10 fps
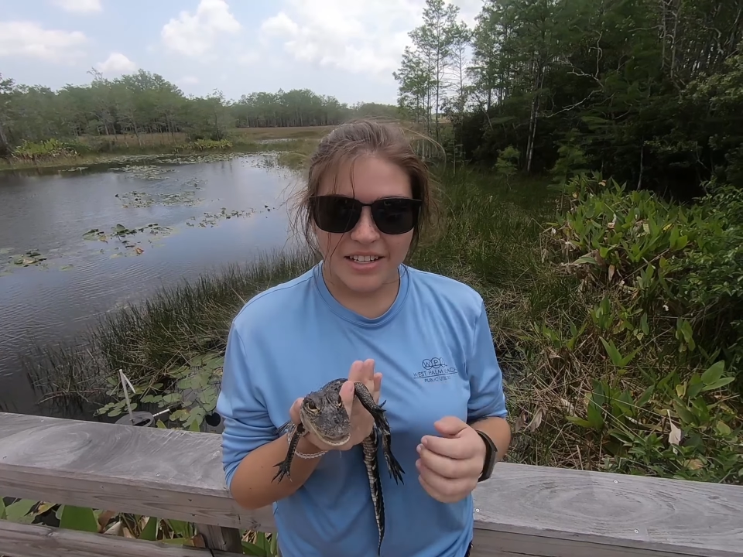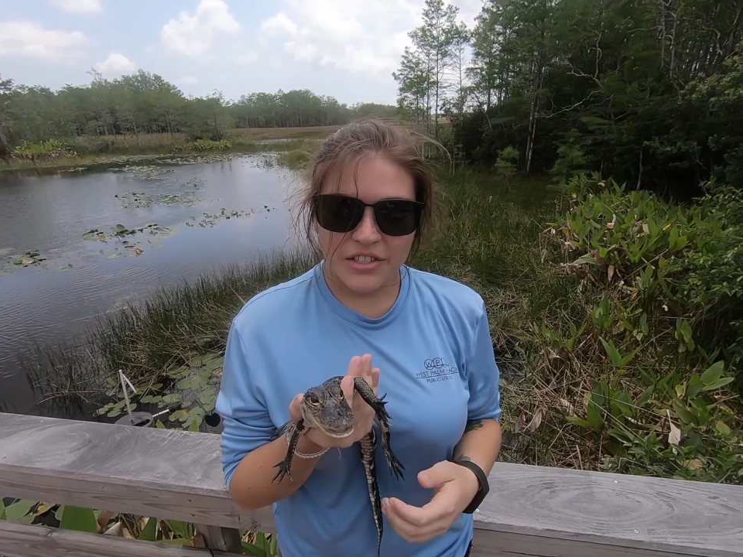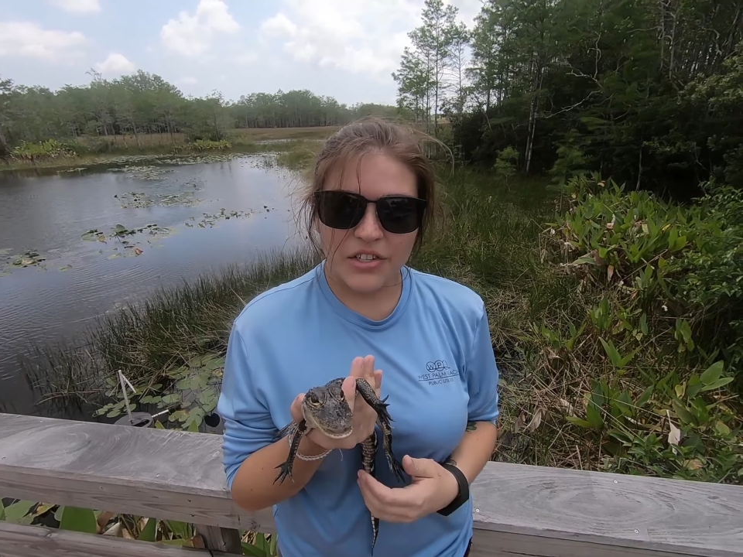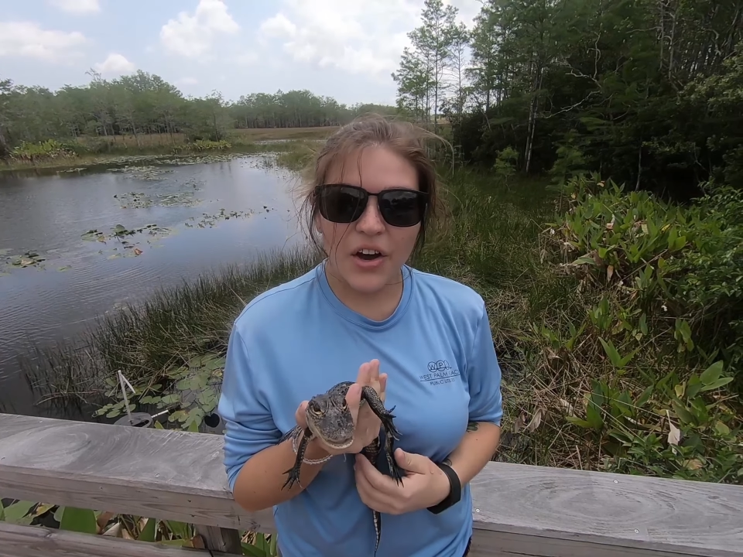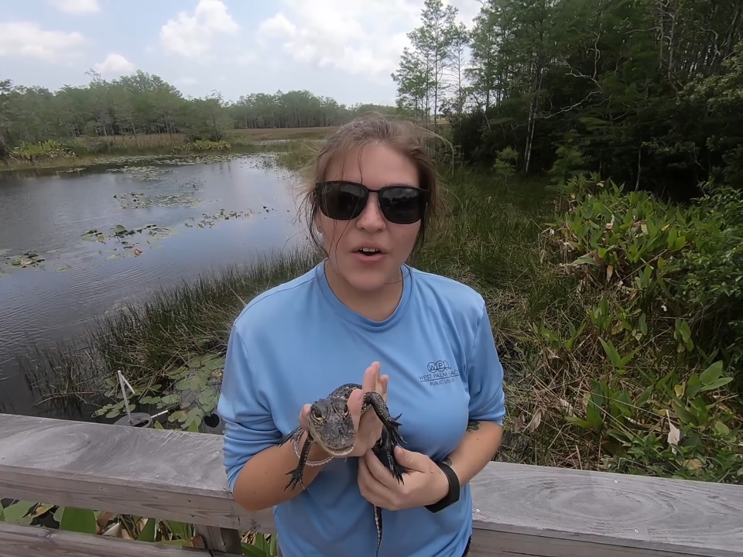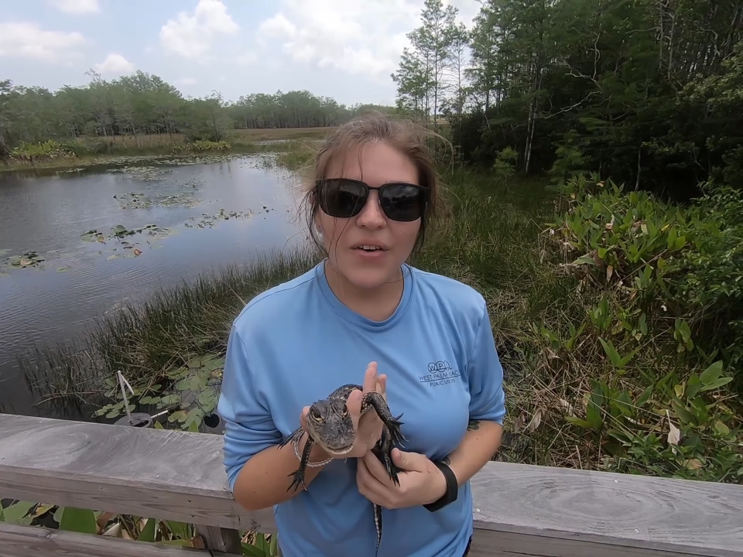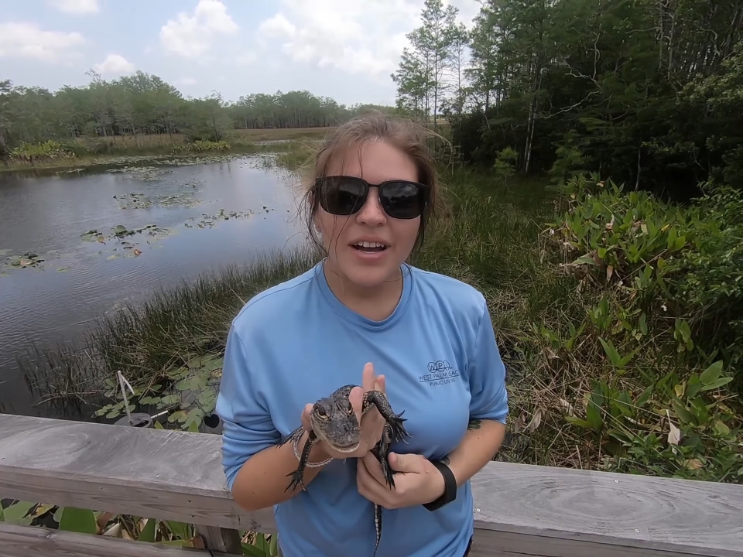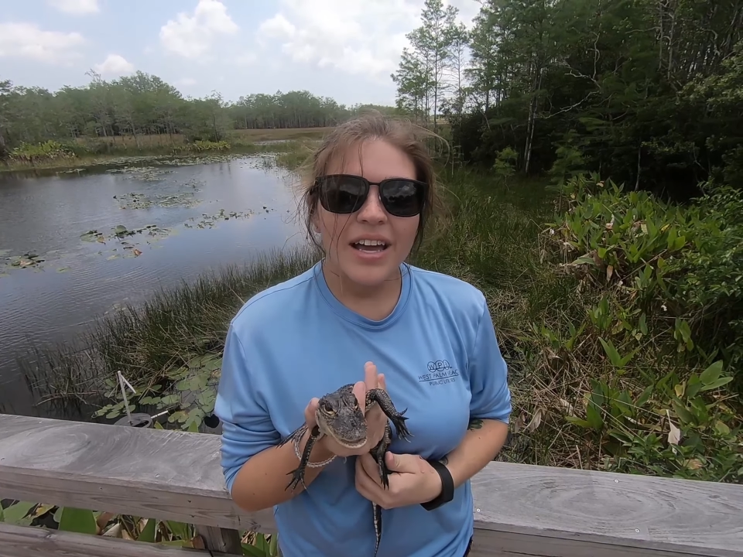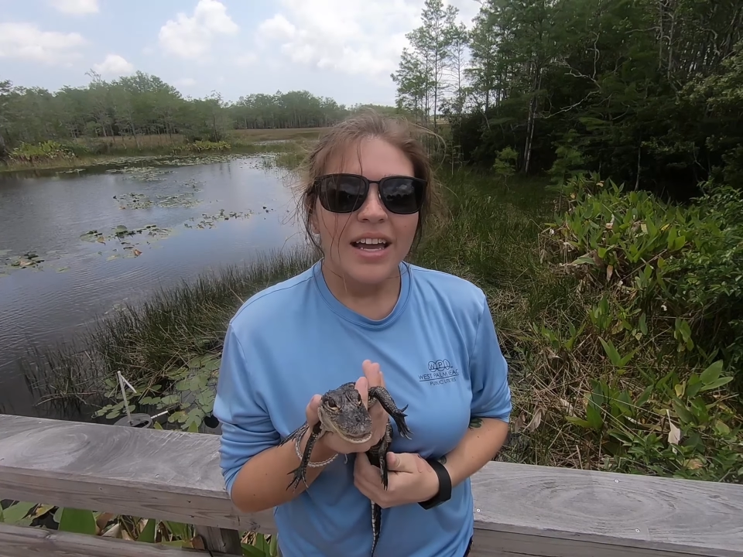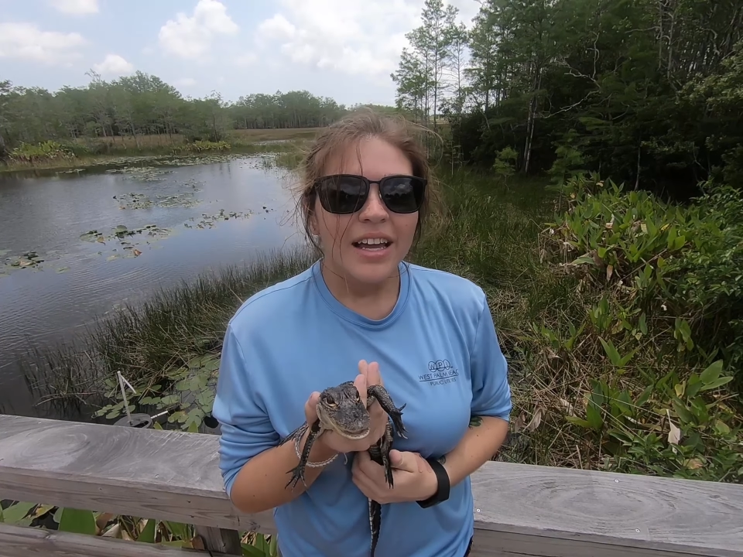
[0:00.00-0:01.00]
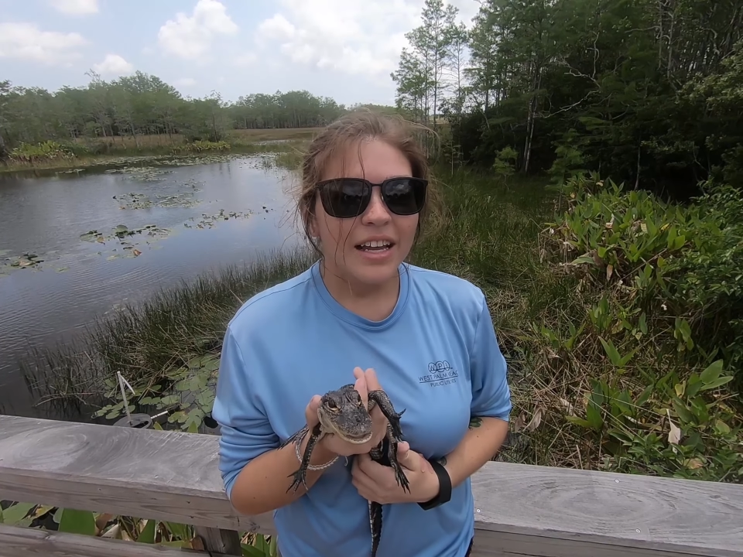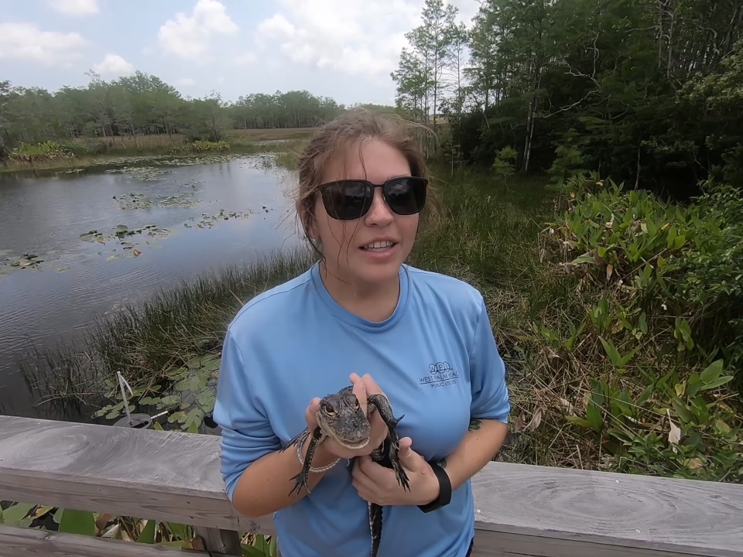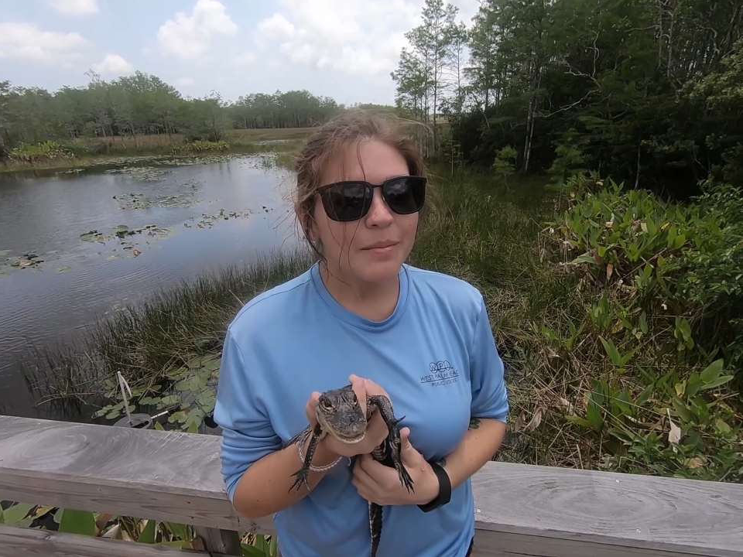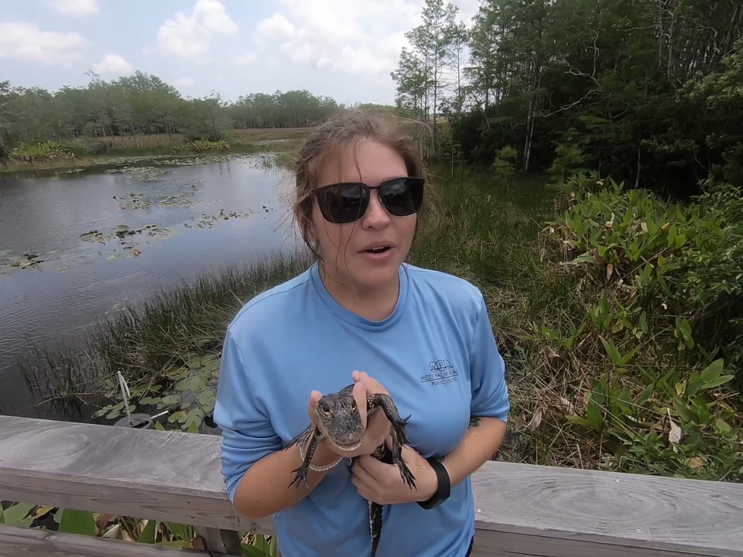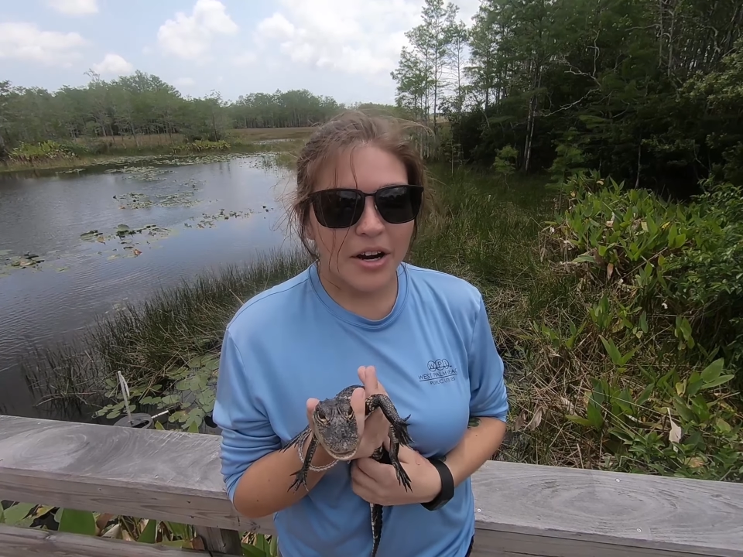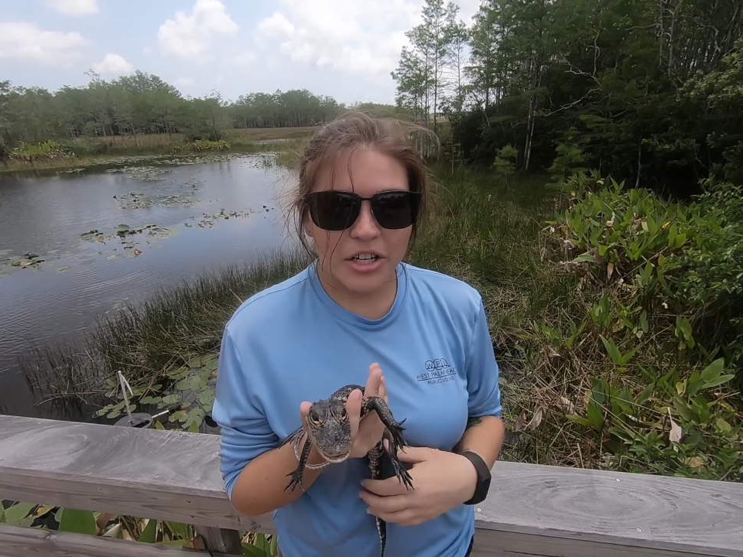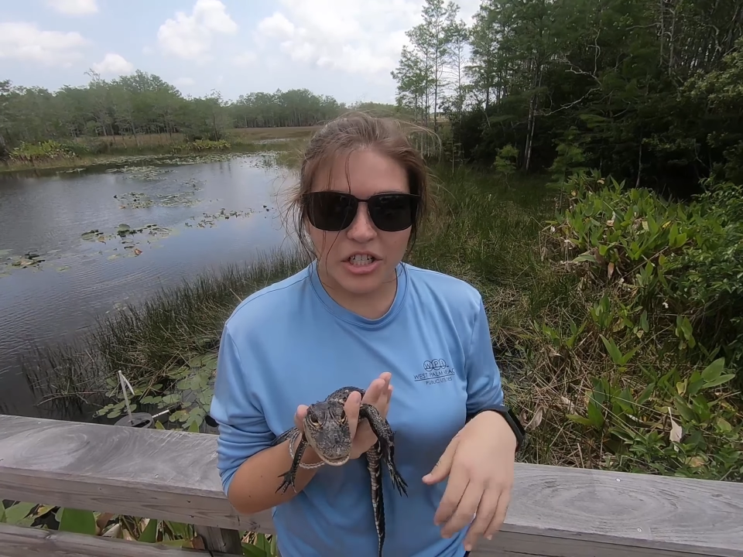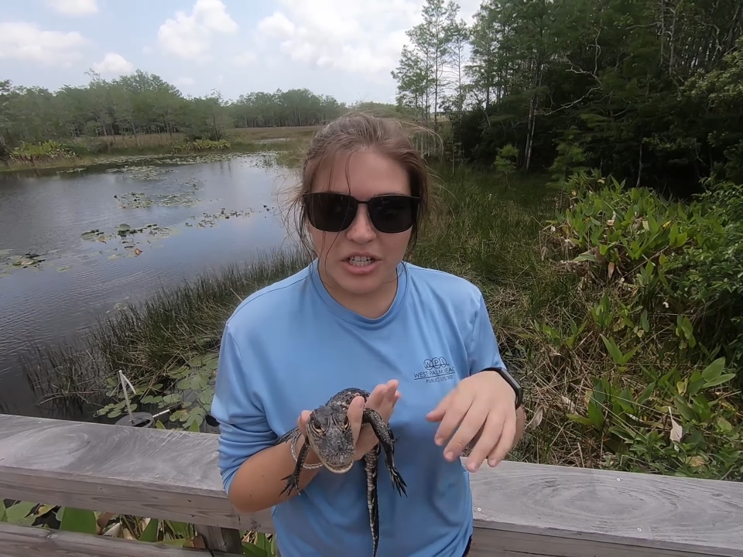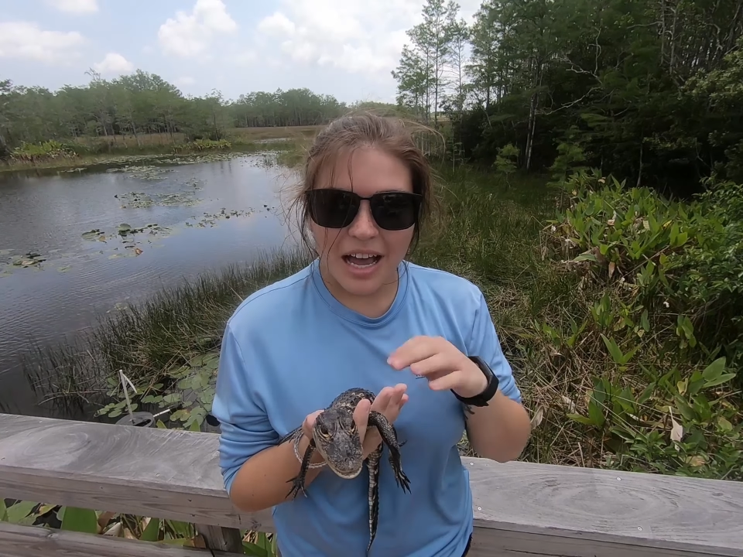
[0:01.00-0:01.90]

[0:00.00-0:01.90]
So in the marsh,